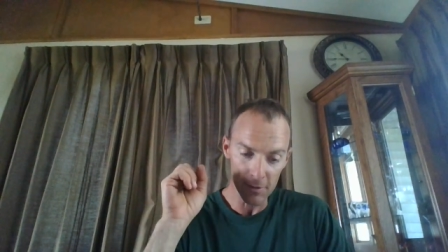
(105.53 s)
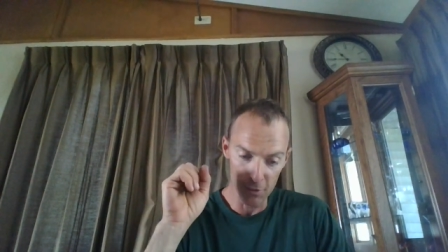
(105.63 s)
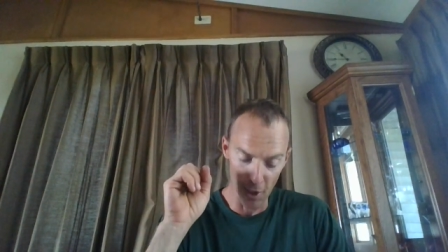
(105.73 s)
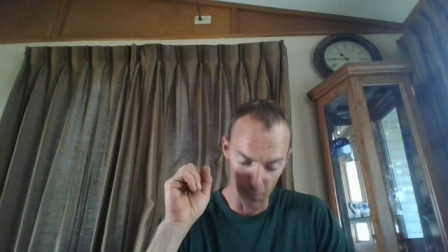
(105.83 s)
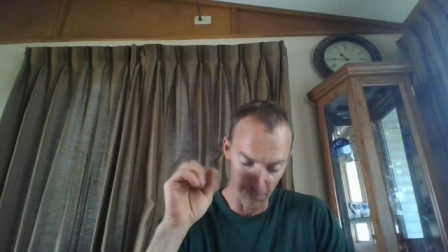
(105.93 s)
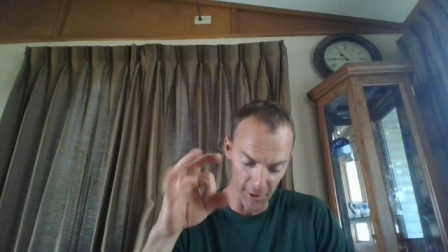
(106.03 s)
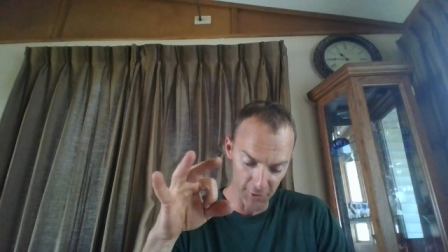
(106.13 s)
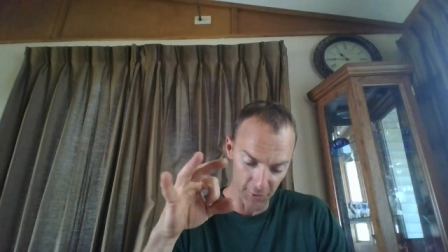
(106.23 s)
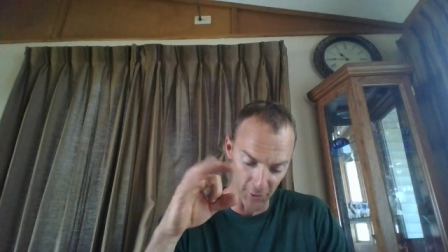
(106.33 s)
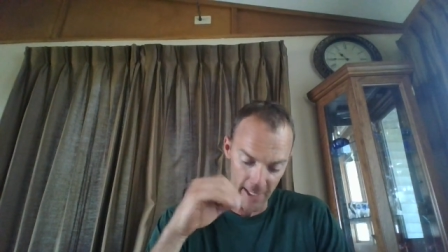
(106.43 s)
So,
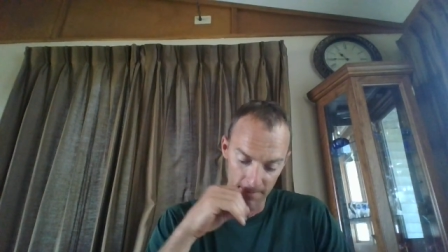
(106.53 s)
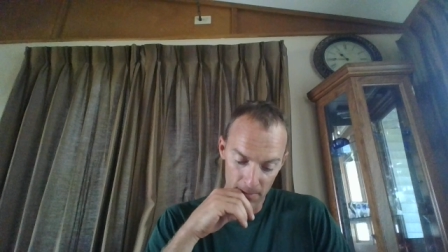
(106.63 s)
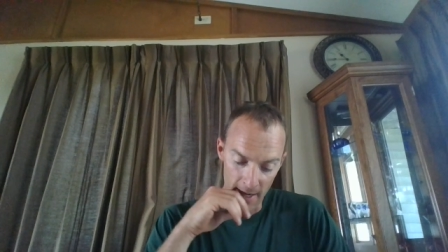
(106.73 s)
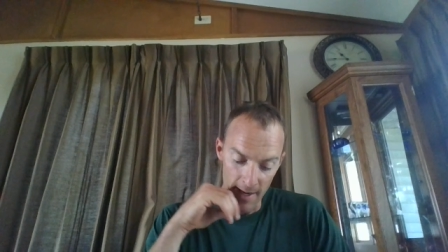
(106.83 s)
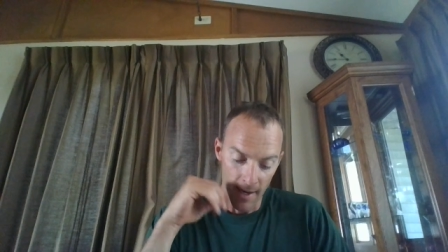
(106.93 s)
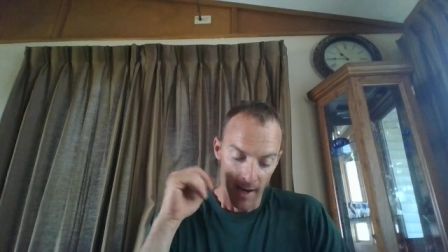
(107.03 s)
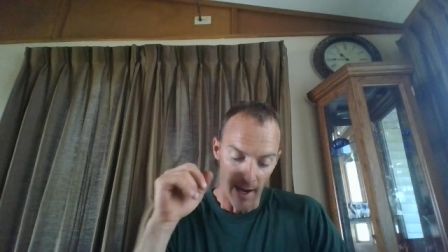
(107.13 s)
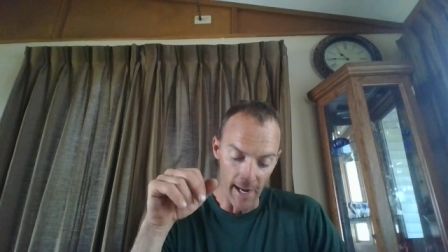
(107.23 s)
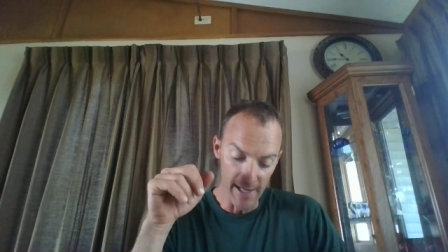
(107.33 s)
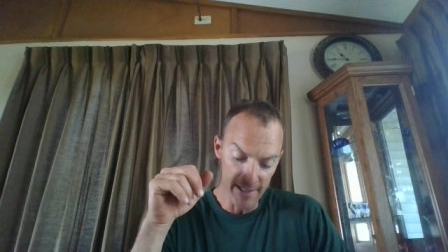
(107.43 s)
verse 3
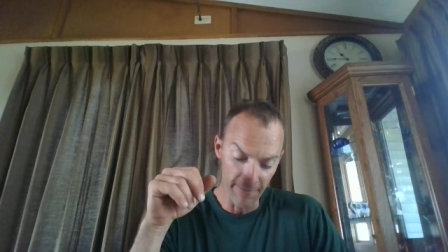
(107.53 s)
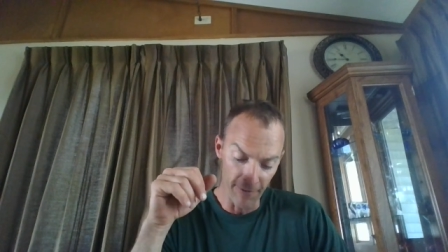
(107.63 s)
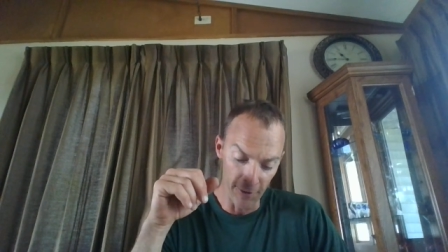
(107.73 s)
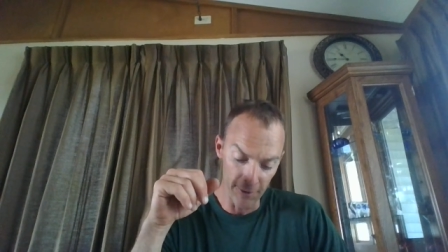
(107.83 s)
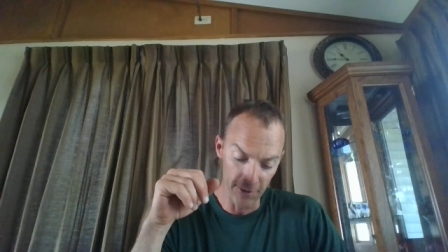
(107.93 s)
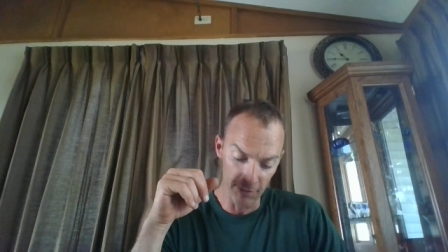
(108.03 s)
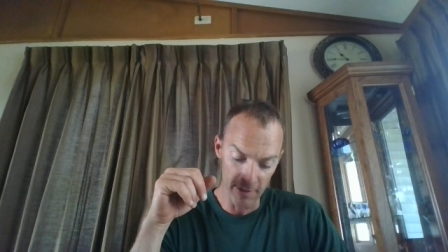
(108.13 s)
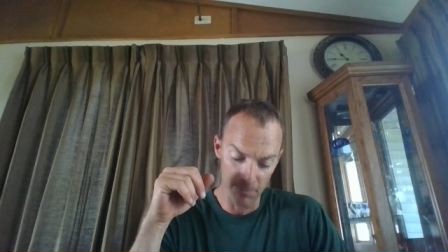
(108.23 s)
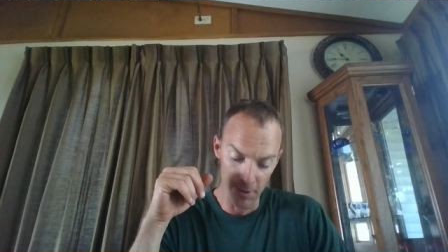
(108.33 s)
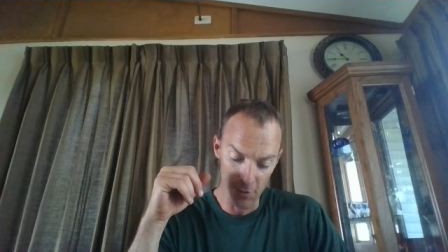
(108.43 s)
I have heard the
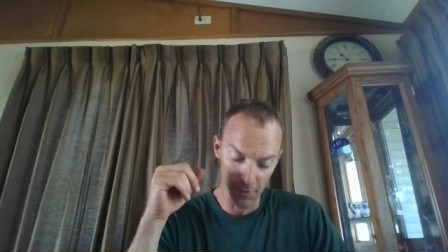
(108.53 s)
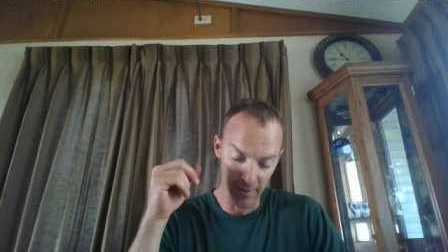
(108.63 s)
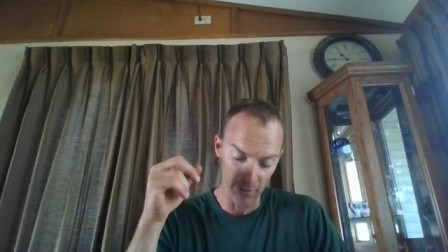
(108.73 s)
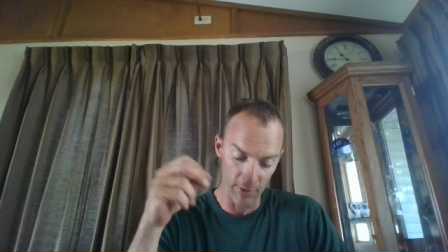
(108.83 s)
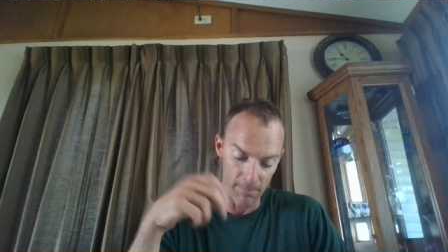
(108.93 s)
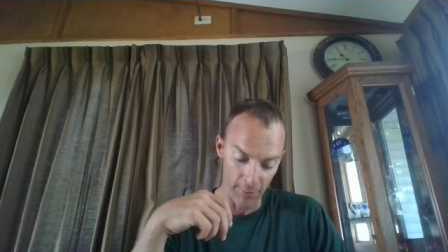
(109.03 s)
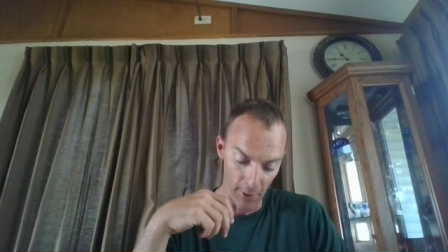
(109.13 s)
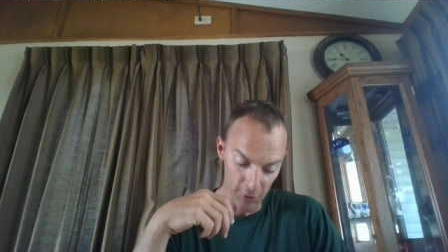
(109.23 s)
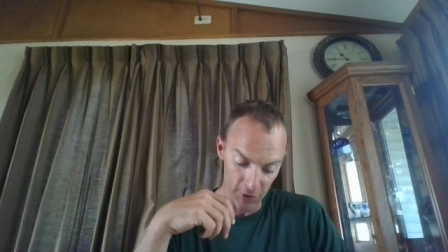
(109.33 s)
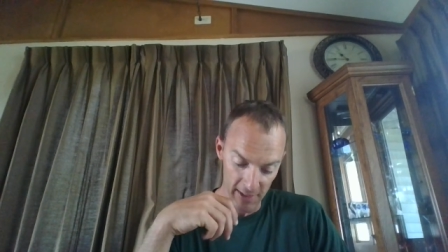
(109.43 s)
rebuke that
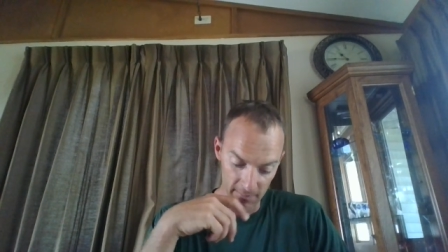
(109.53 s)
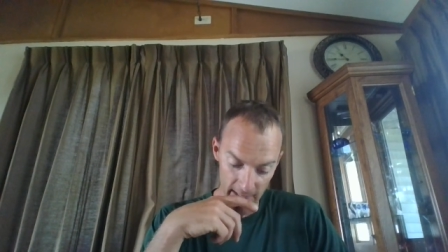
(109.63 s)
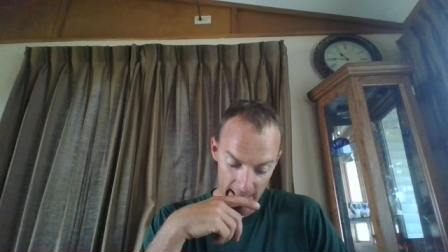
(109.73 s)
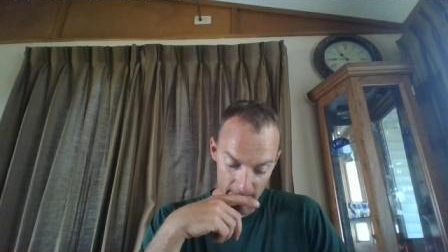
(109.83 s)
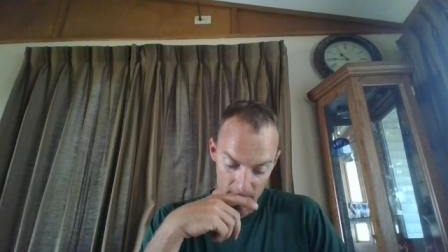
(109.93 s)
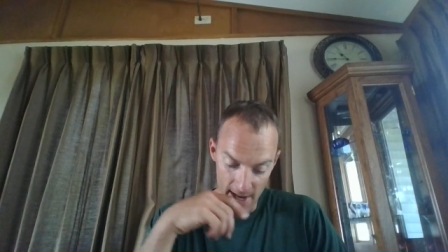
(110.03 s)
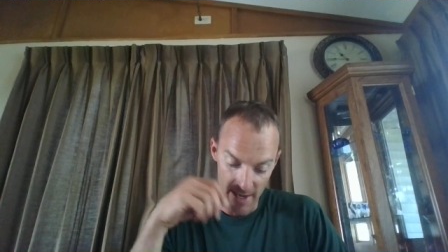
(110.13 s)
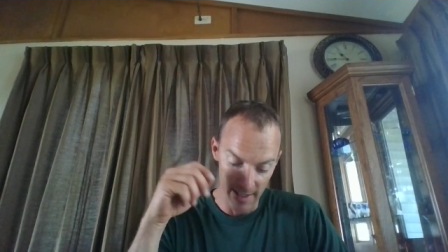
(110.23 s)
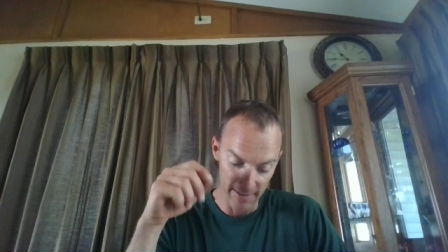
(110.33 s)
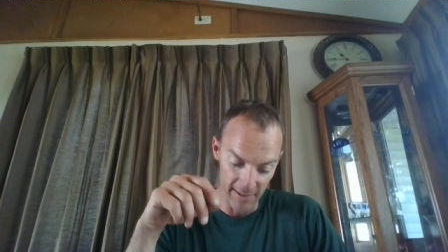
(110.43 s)
reproaches me,
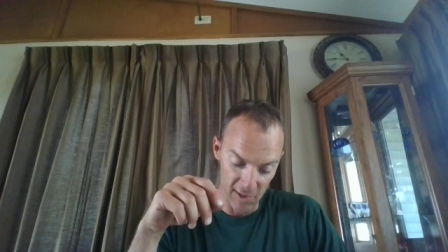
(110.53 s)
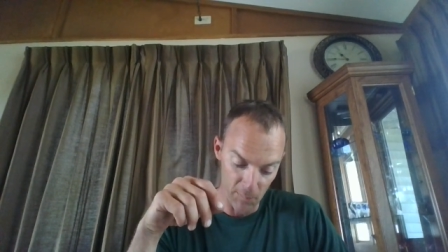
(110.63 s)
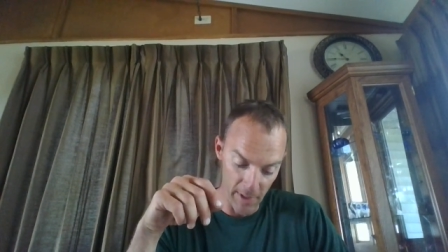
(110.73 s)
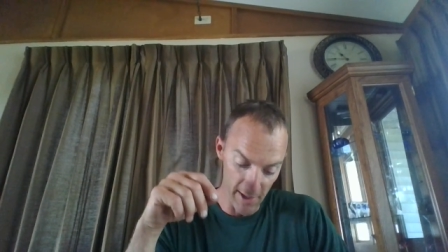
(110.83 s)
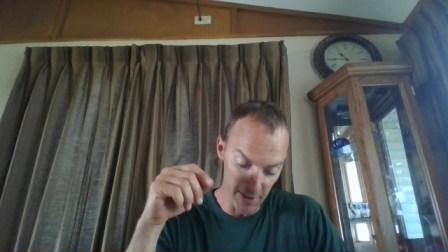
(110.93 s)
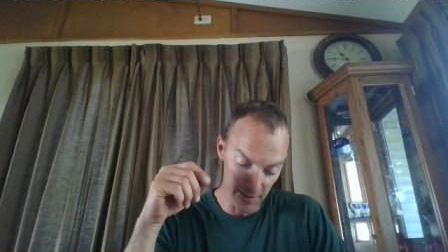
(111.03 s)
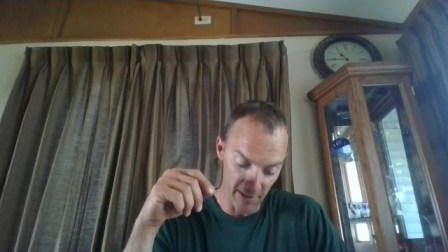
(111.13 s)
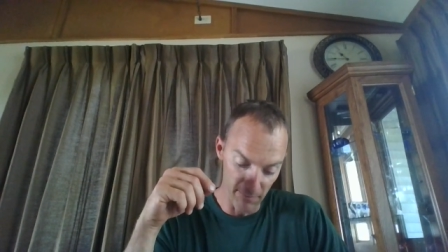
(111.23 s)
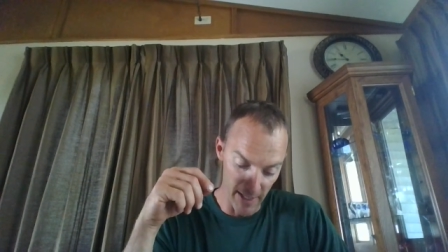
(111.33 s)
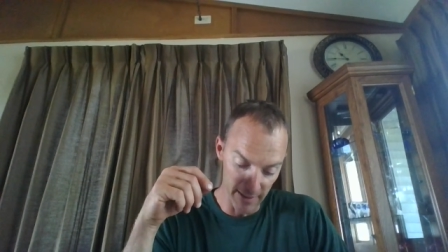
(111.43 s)
and the spirit
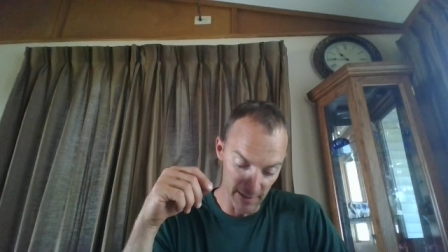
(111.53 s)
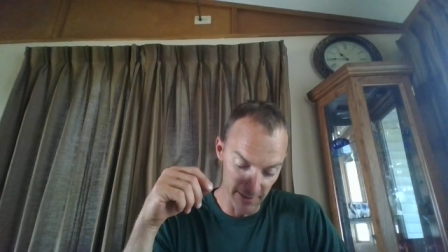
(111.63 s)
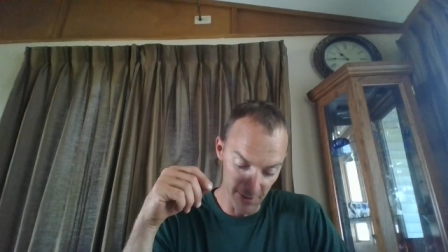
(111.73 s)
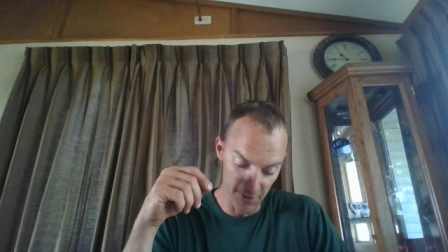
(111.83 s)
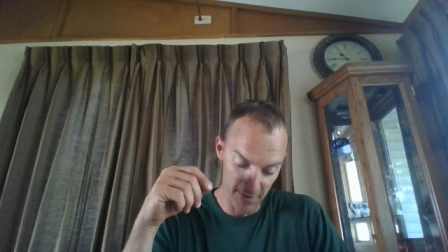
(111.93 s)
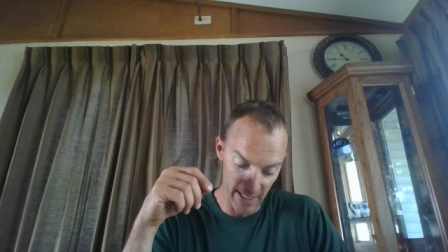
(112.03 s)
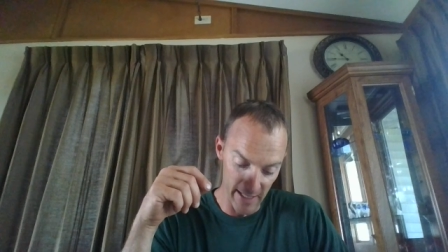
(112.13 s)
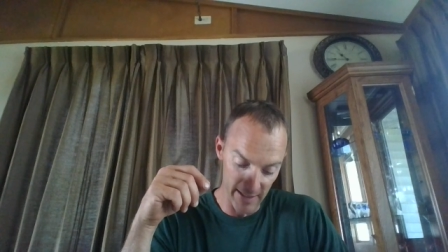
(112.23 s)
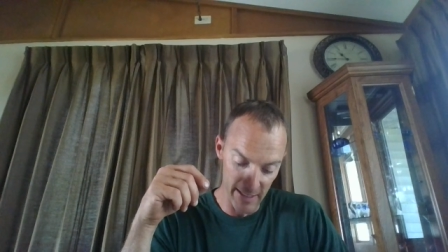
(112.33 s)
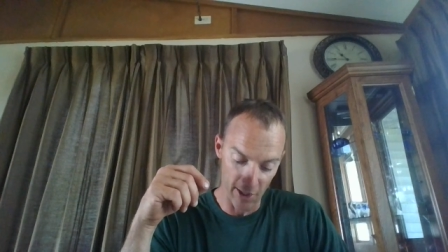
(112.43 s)
of my
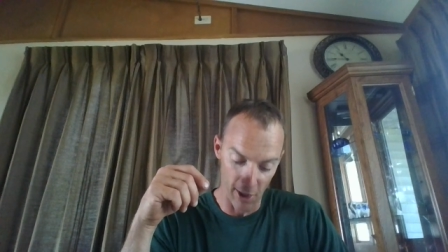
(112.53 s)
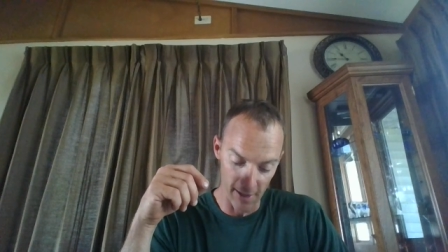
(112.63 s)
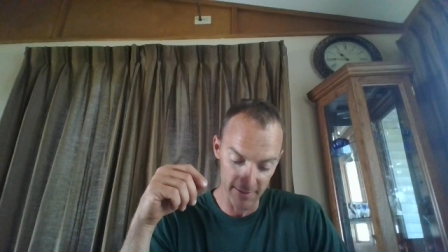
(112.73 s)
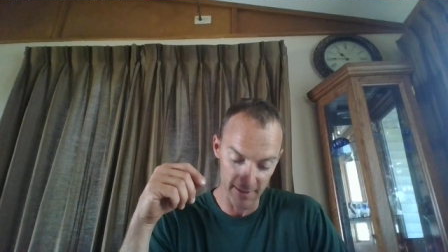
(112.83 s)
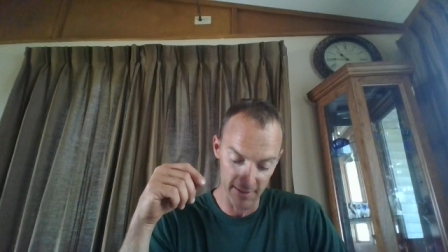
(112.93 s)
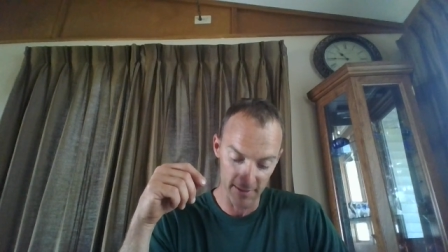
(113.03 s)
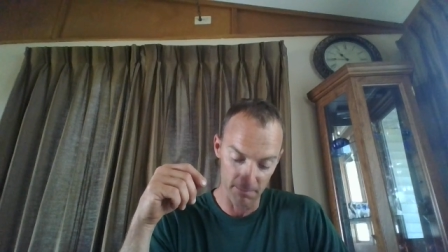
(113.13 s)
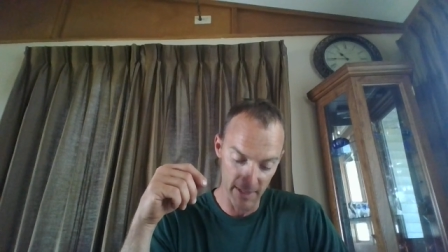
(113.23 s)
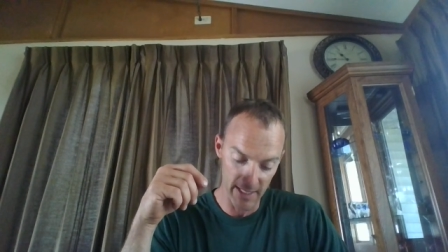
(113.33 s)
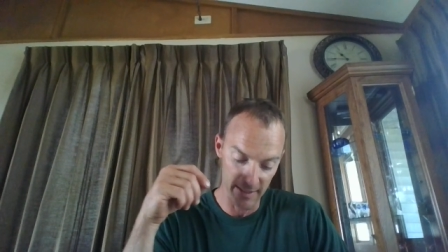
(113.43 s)
understanding causes
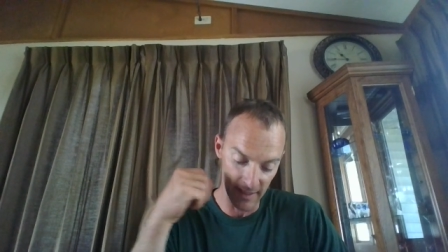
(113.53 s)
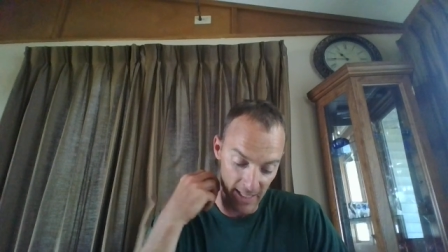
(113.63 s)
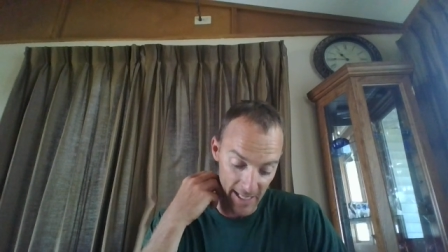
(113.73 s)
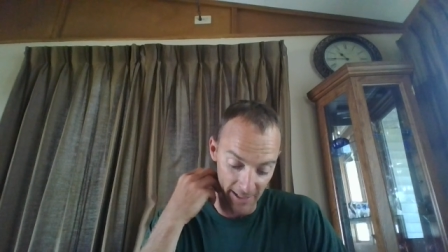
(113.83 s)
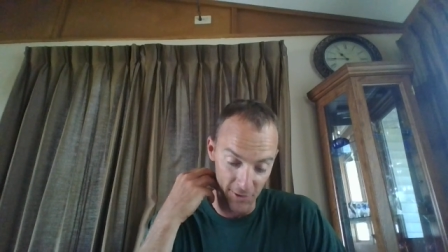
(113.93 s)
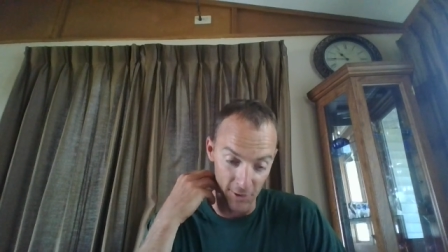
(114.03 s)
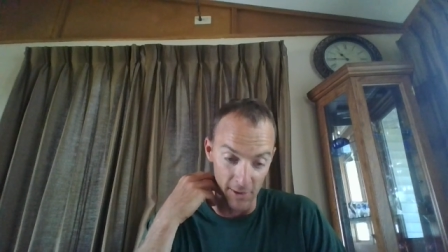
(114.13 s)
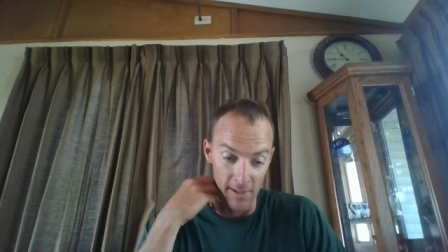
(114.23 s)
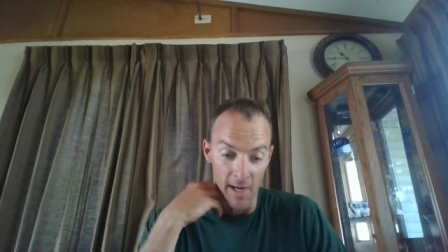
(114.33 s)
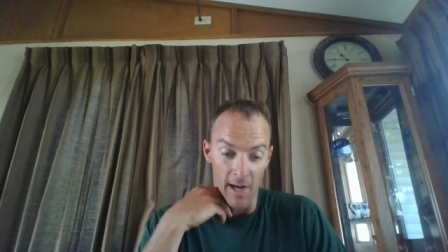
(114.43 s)
me to answer.